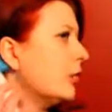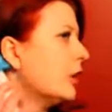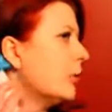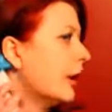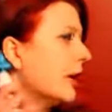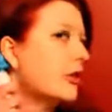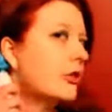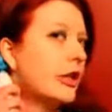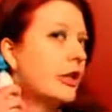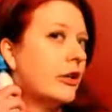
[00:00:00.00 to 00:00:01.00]
put it behind
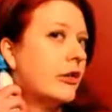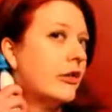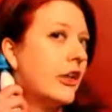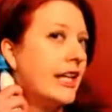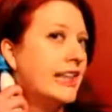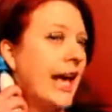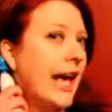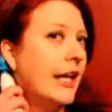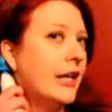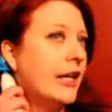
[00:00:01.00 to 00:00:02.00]
your ears like
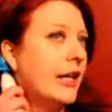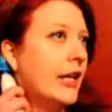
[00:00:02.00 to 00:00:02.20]
that,